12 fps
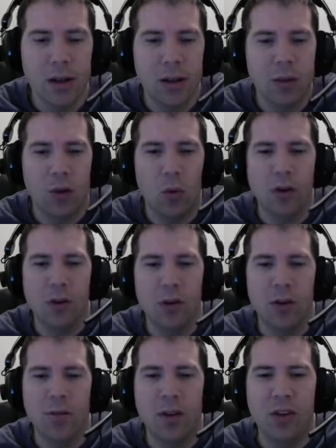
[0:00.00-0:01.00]
So I want to go ahead
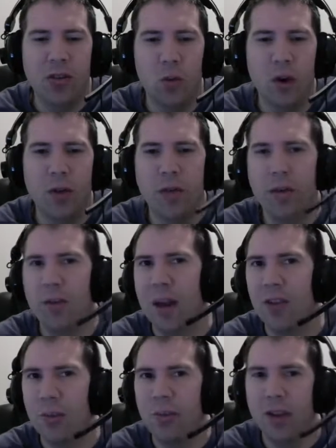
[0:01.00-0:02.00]
and feature one of his
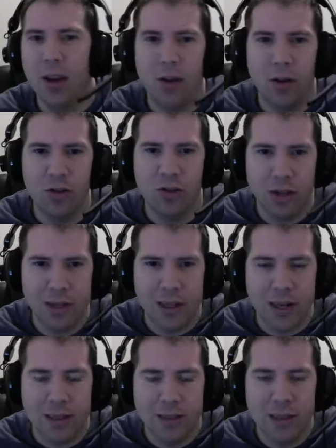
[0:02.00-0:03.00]
matchups here on
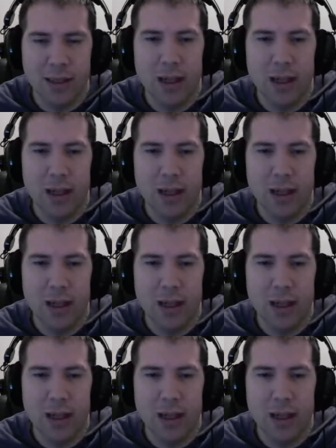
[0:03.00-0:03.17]
Shardcast.